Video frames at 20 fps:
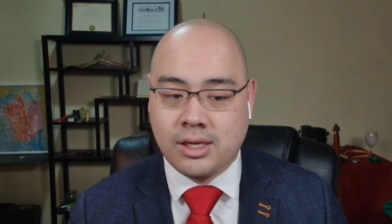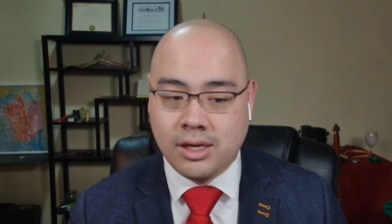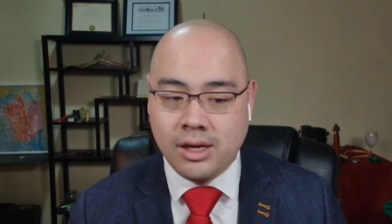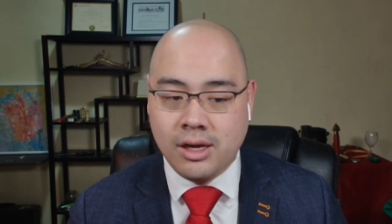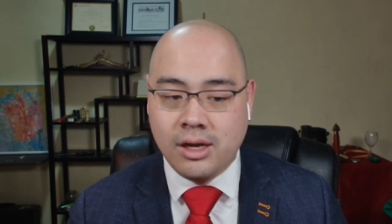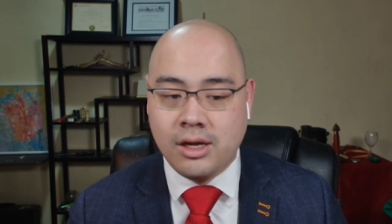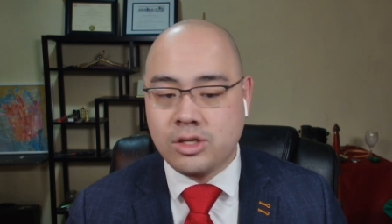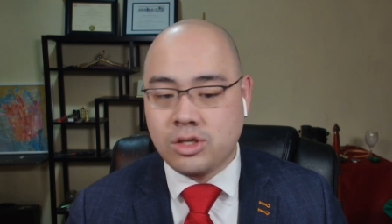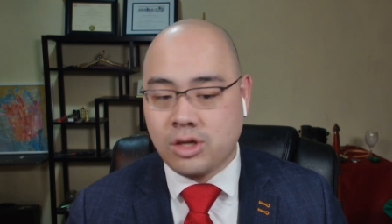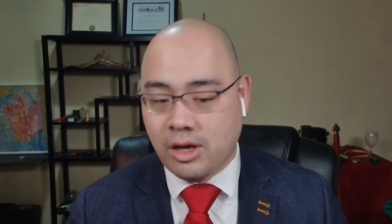
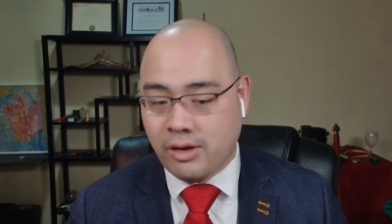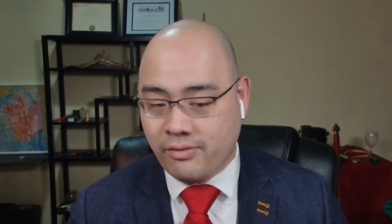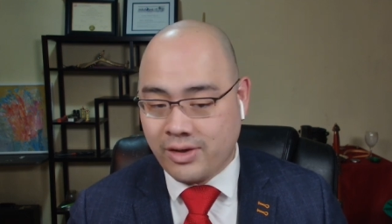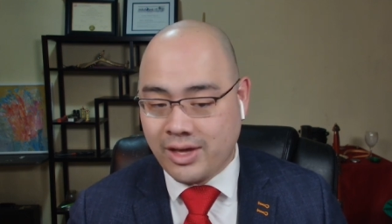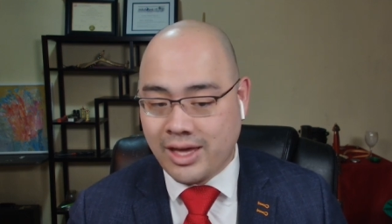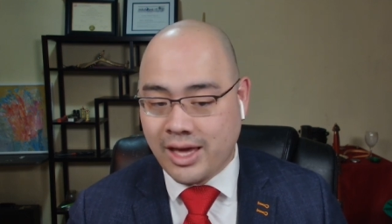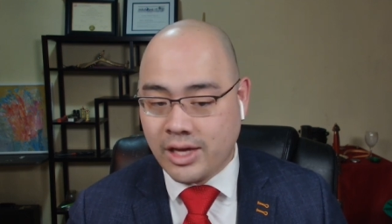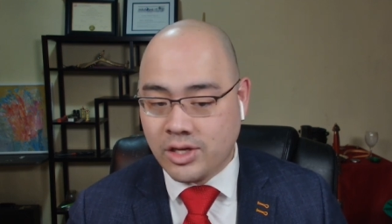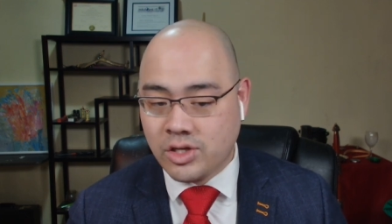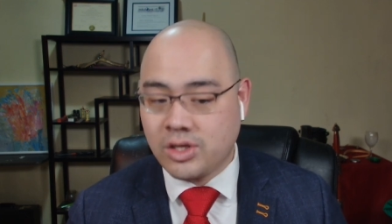The
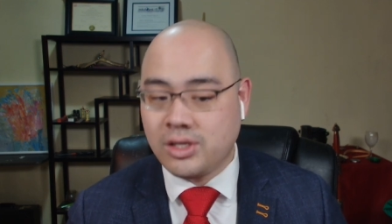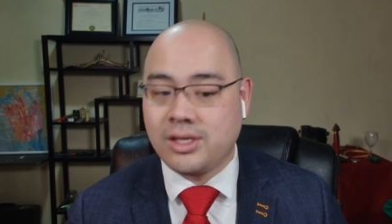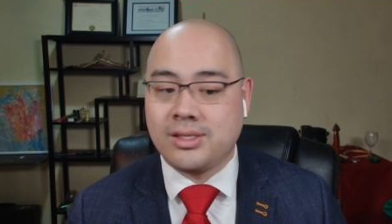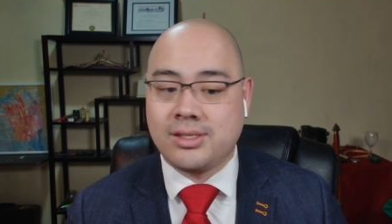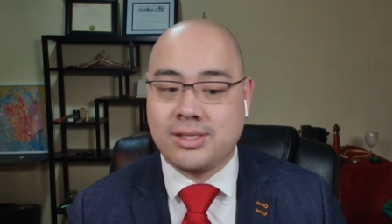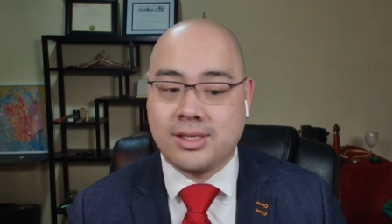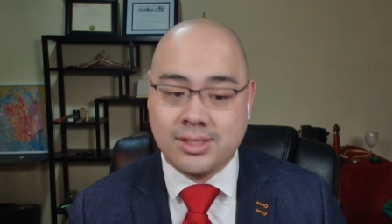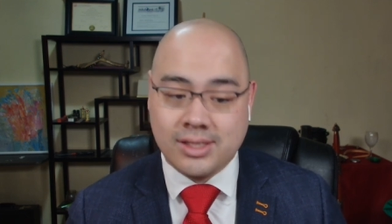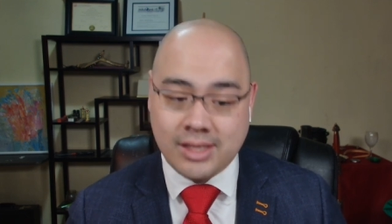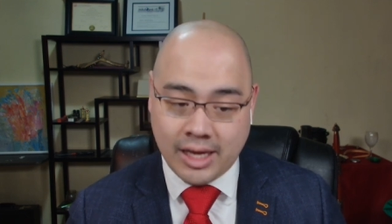
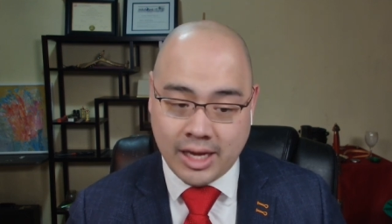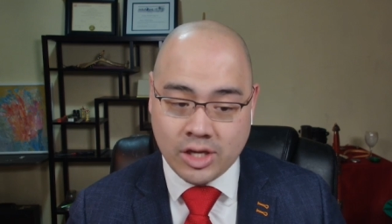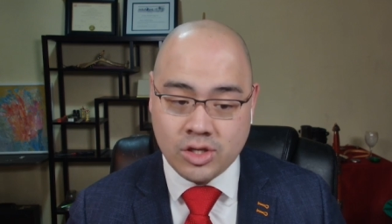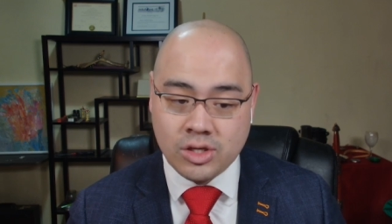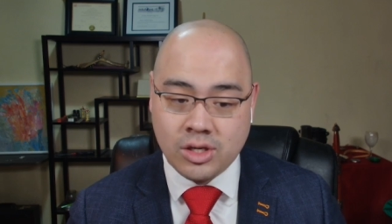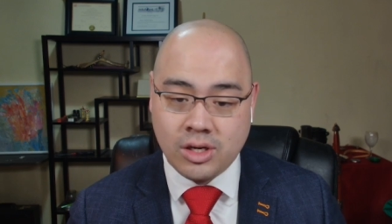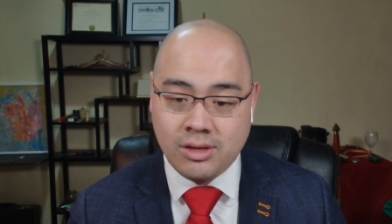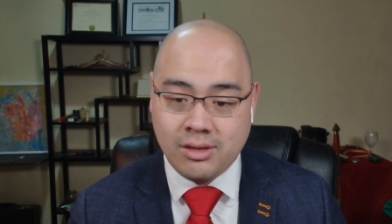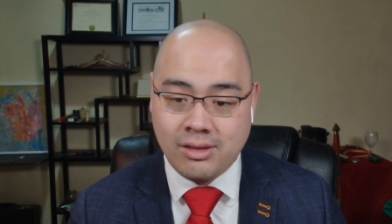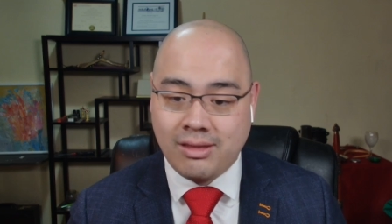tonification and
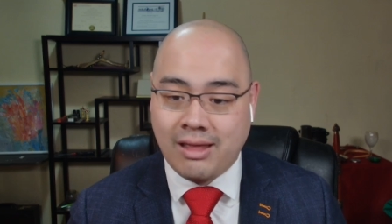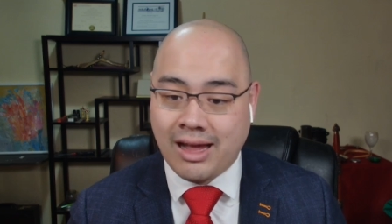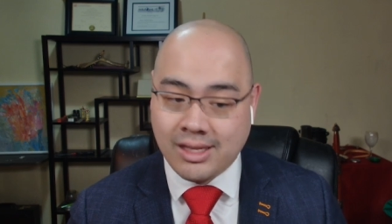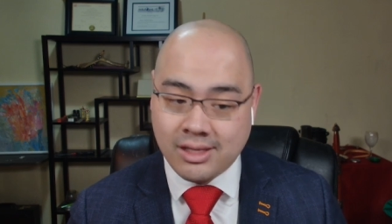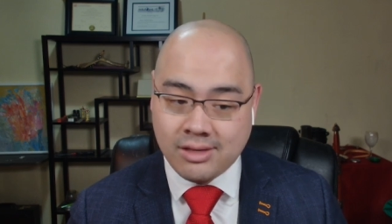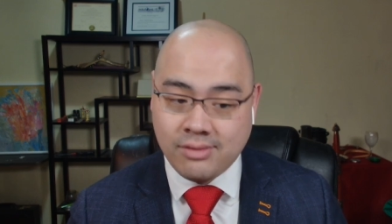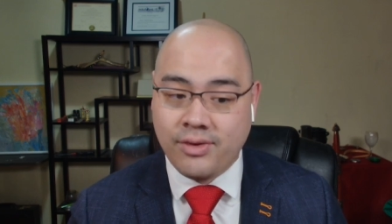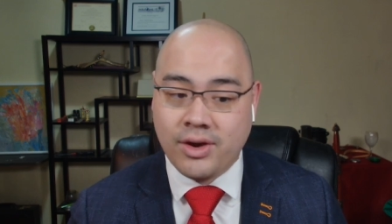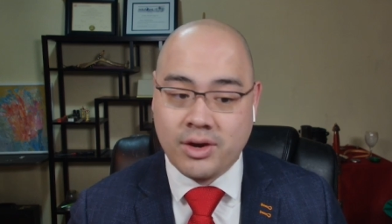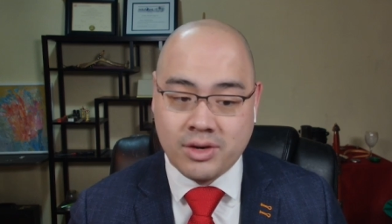sedation,
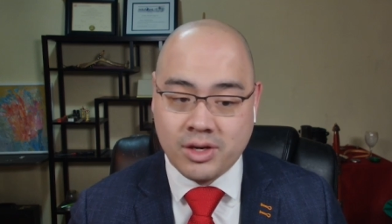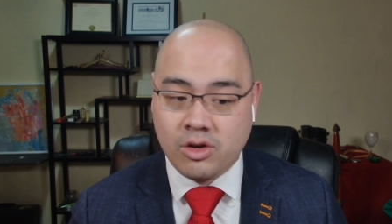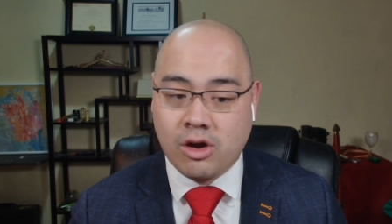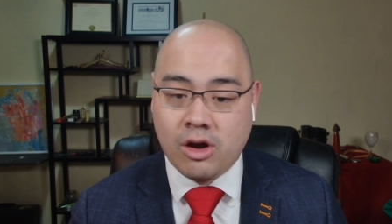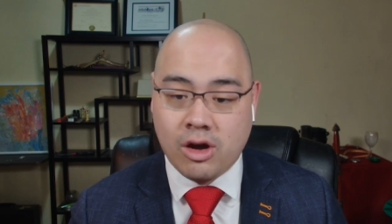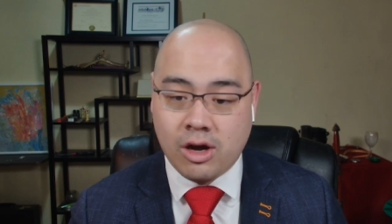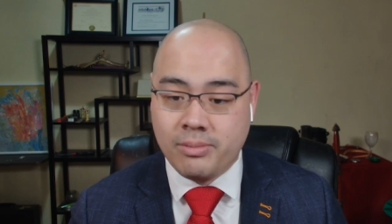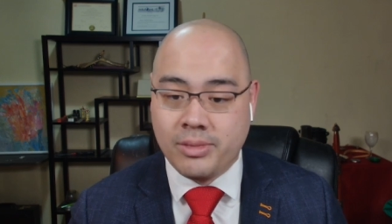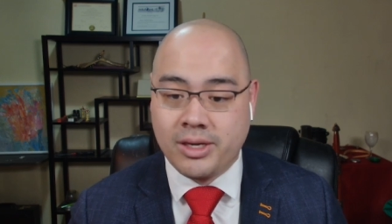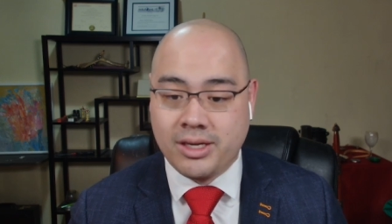that's
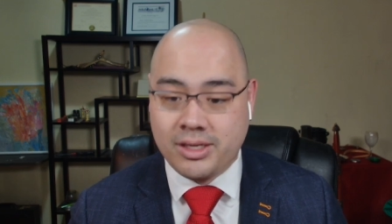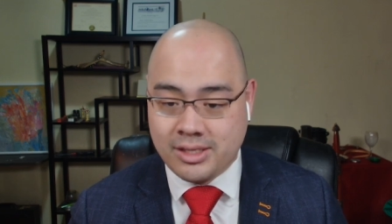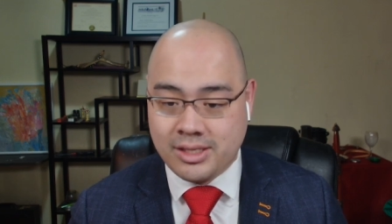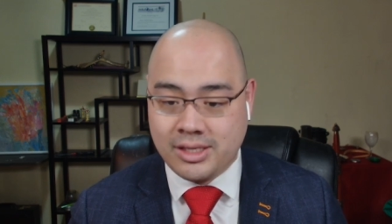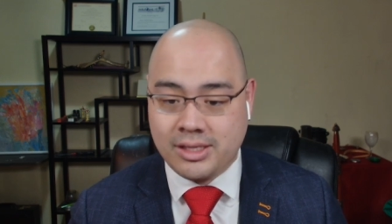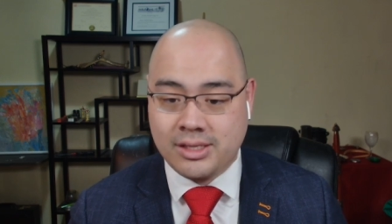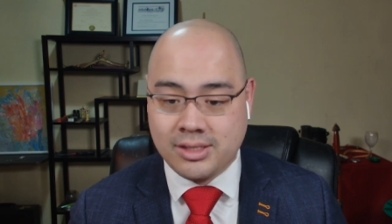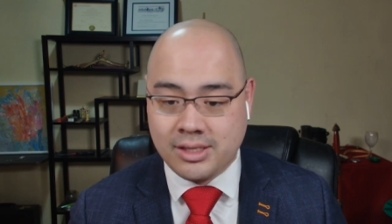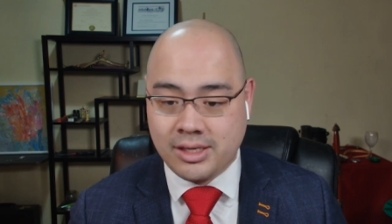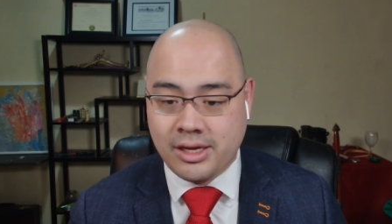very common
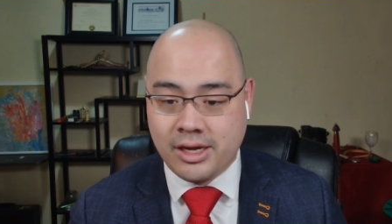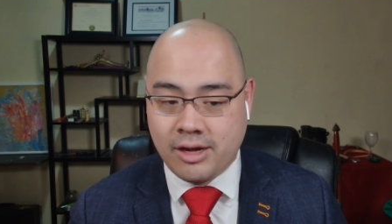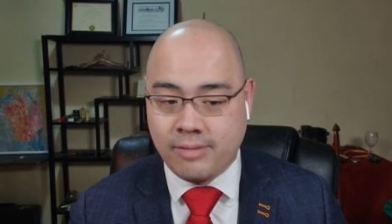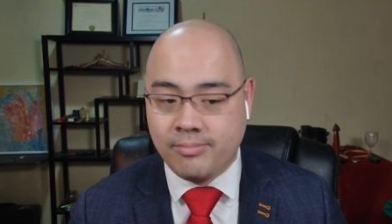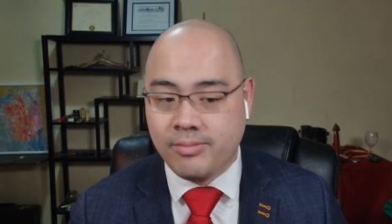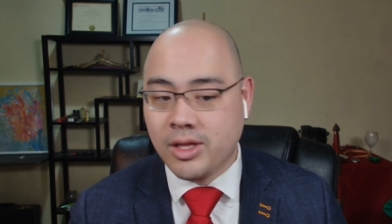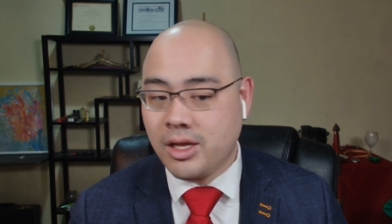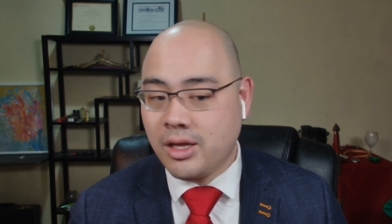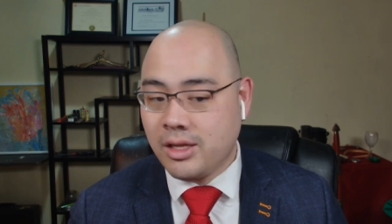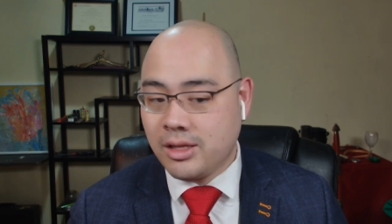in
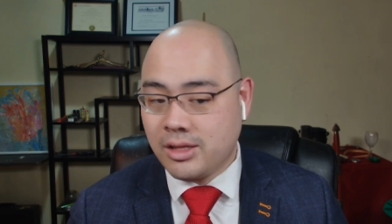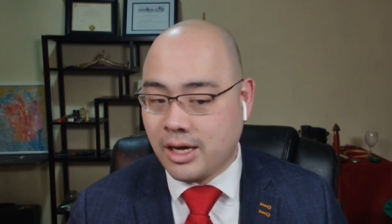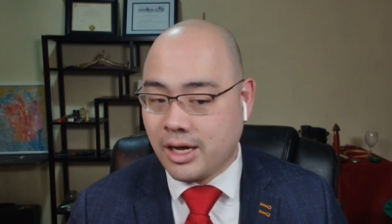TCM.